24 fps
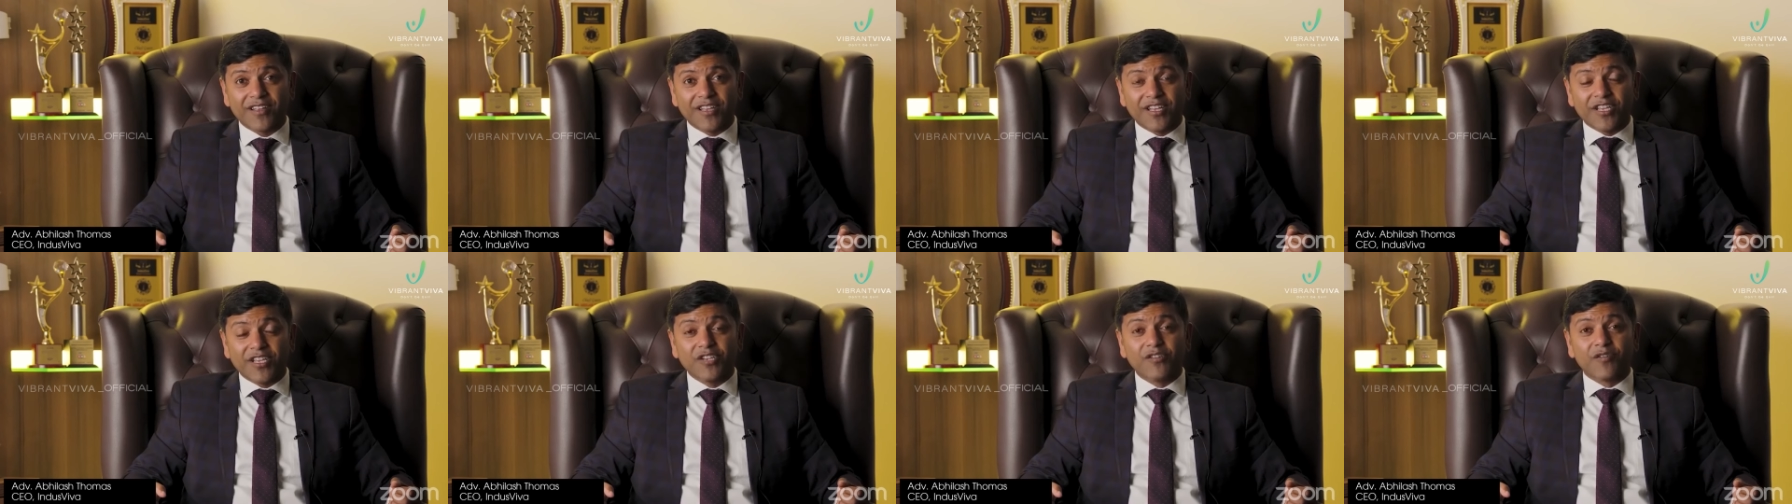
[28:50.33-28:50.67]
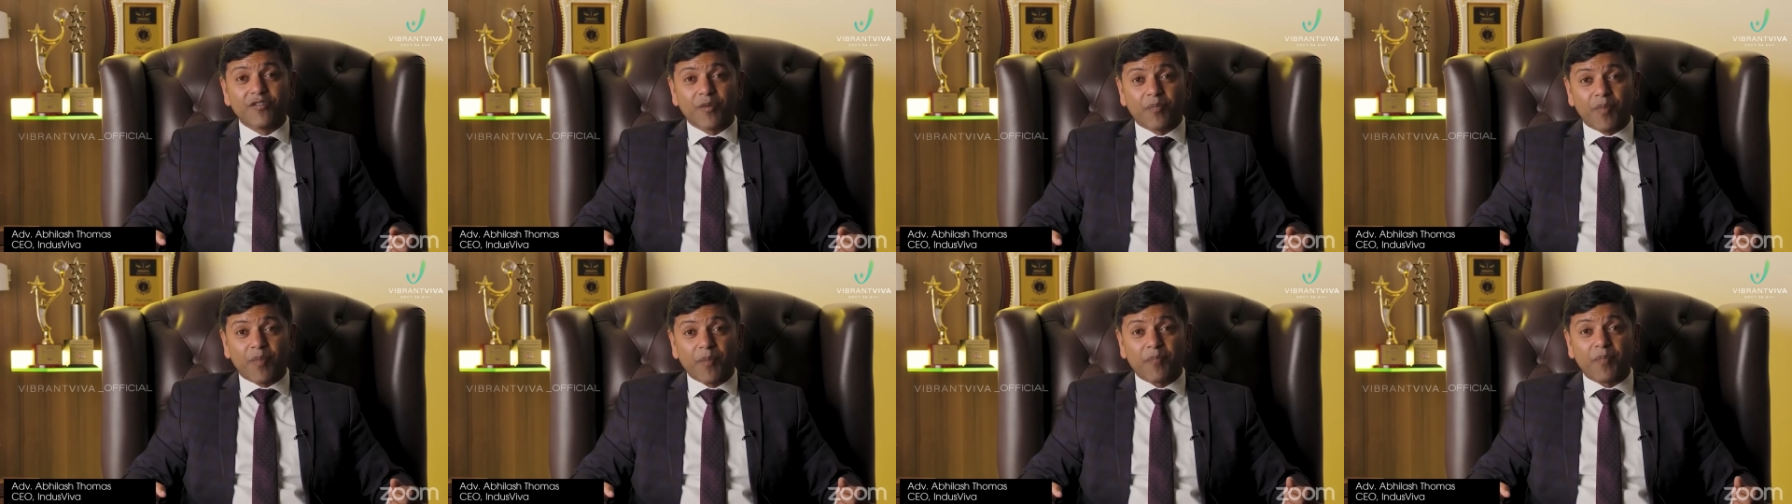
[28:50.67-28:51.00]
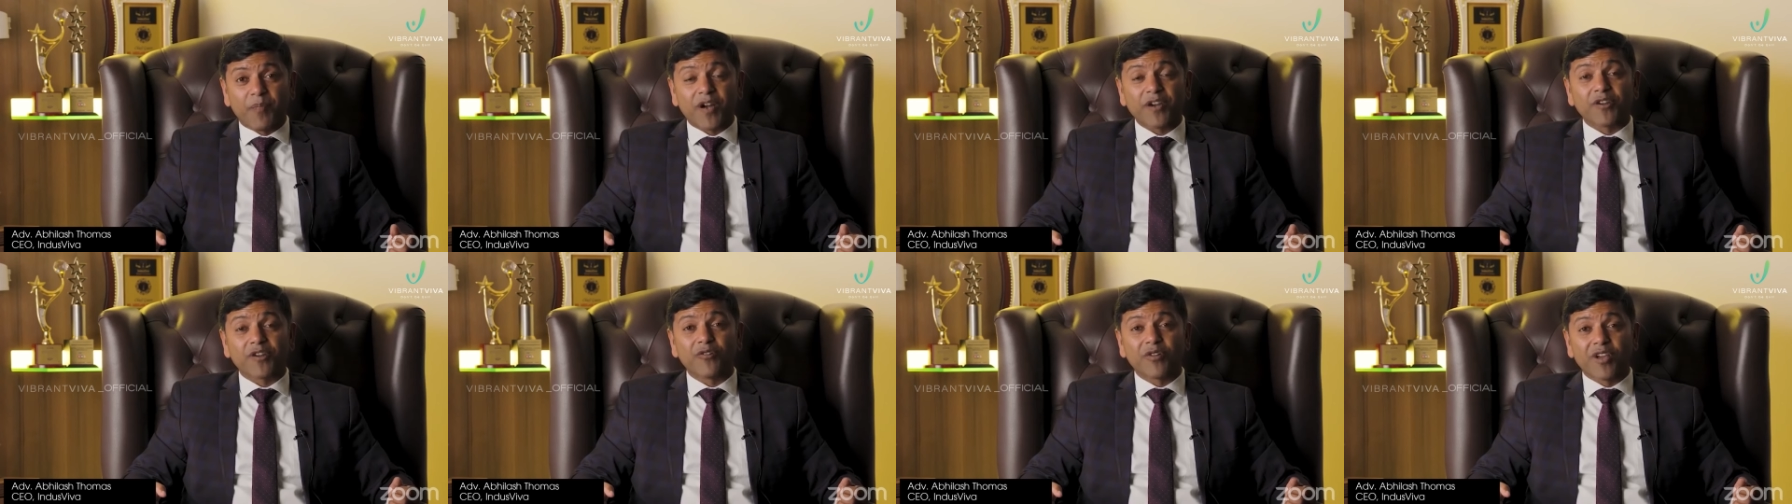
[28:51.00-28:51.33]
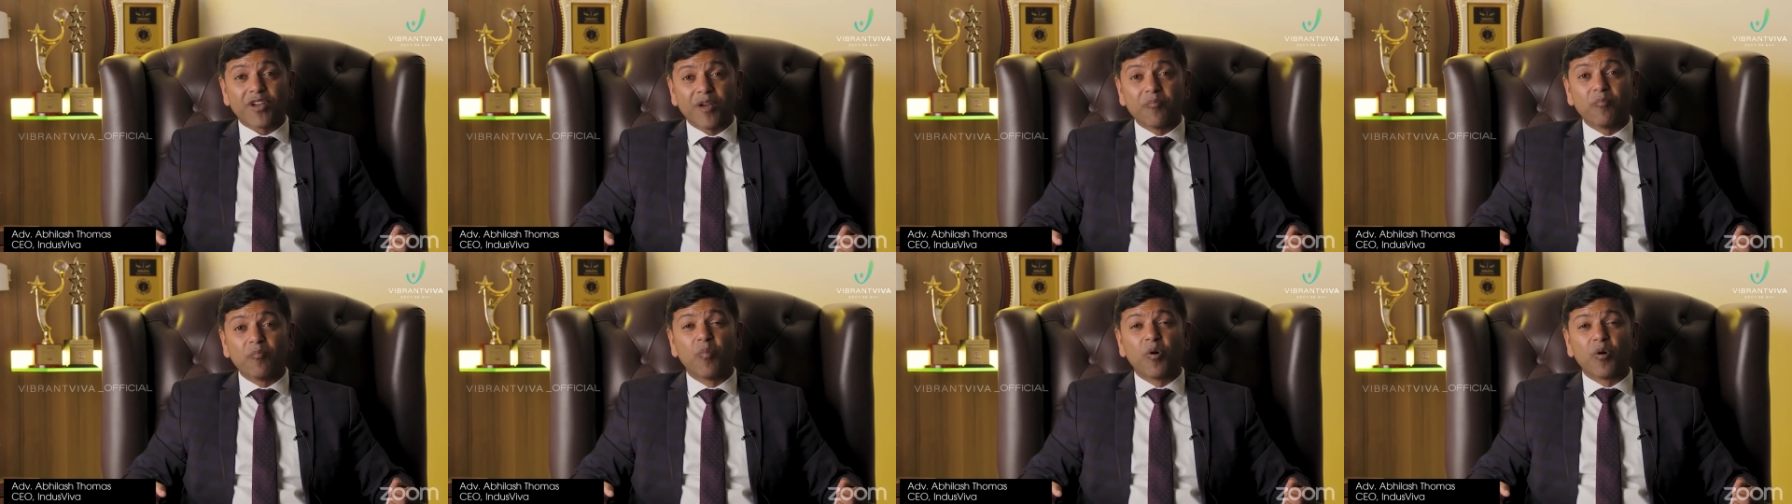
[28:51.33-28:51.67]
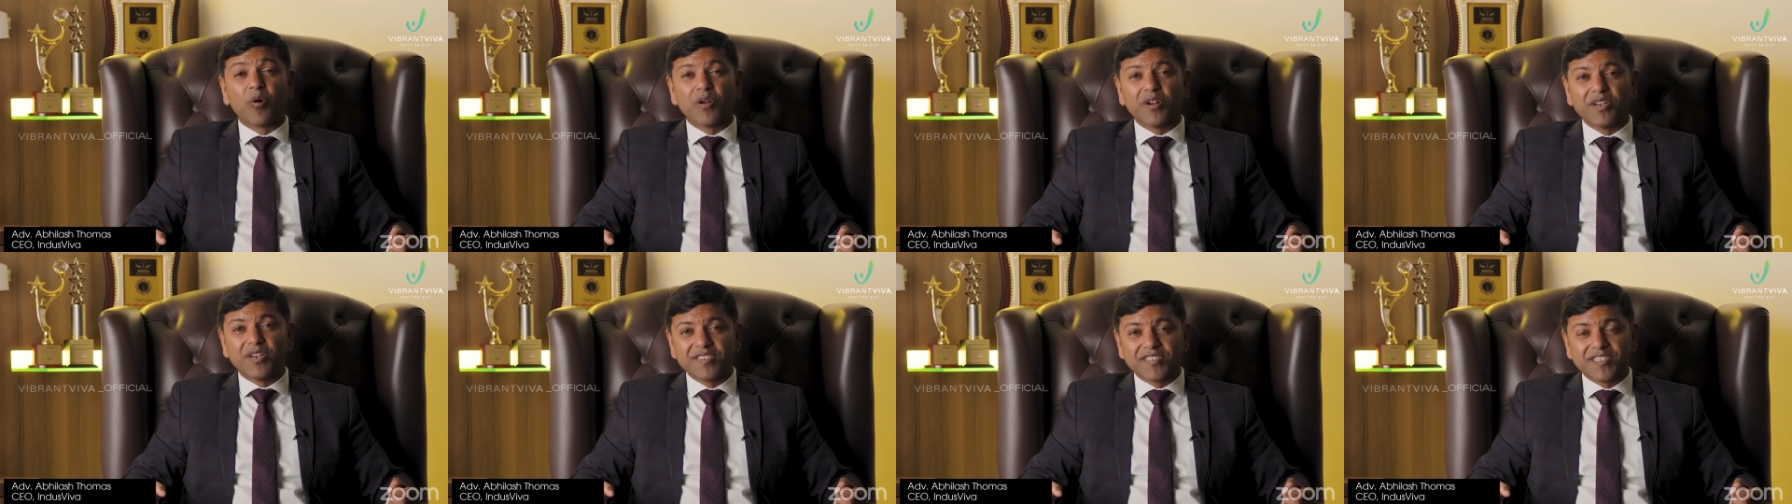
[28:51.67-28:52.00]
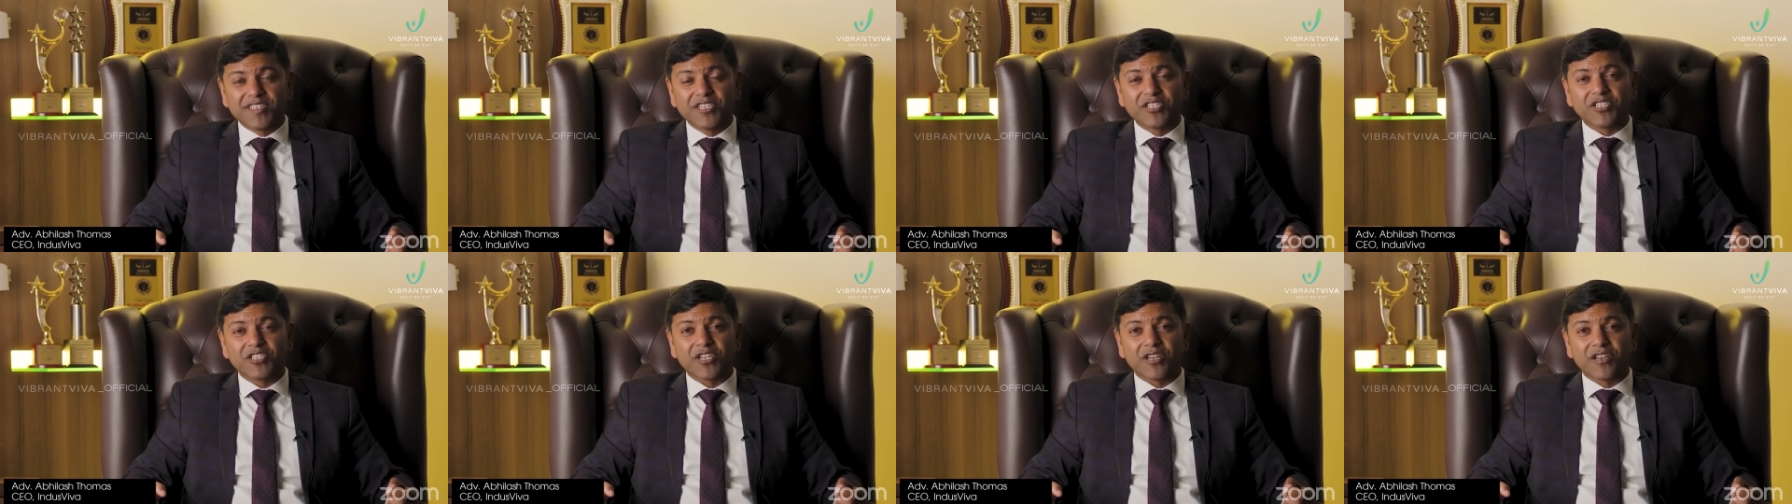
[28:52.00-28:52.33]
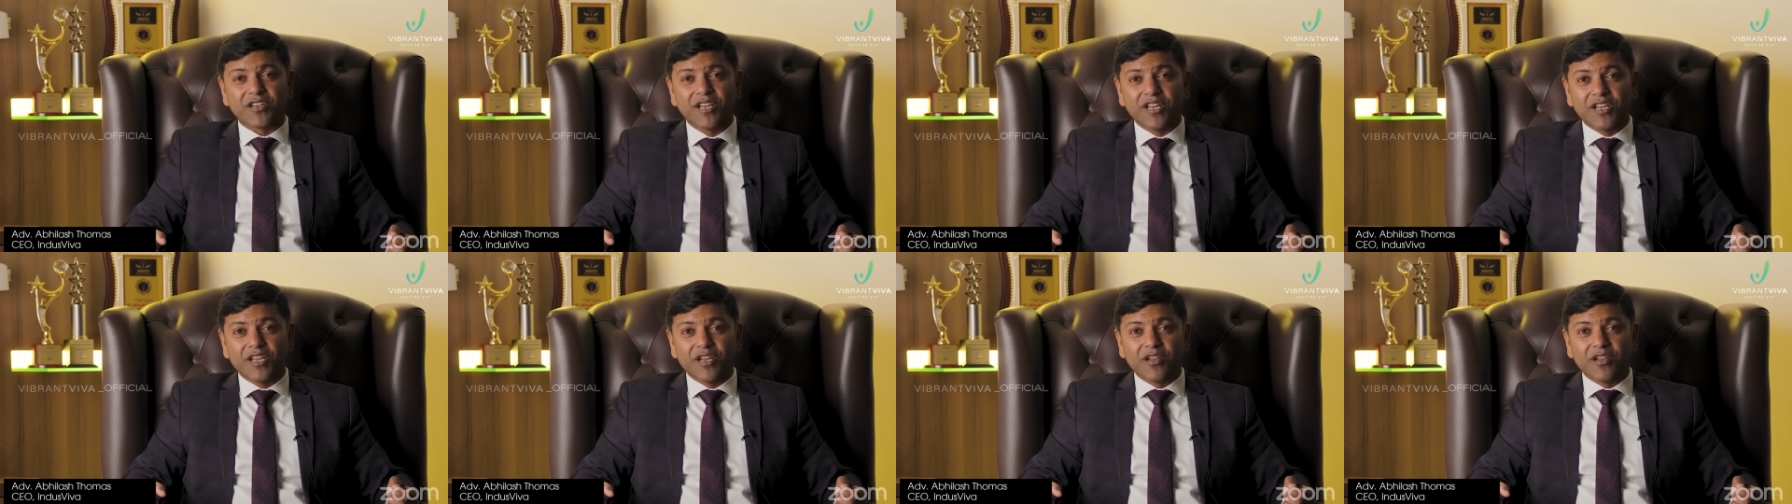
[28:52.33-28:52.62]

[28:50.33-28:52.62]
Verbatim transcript: your papa took a bold decision.